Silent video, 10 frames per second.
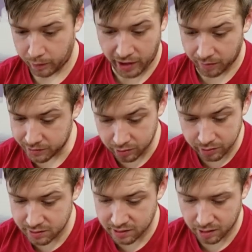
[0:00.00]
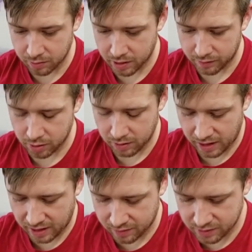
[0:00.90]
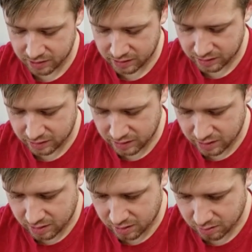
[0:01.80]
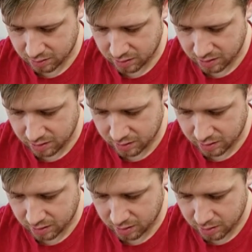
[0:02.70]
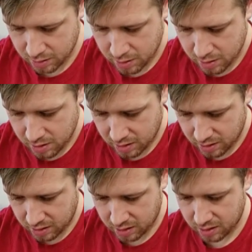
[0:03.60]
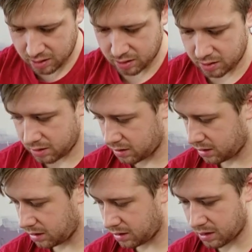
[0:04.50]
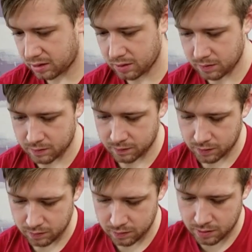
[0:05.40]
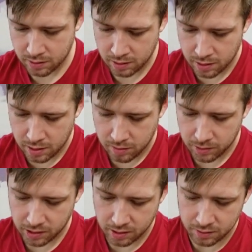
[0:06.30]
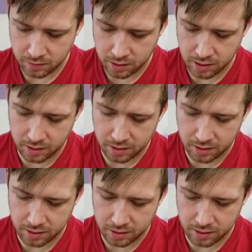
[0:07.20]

popsicle stick, whatever you have, to get underneath it and get those roots, because one of the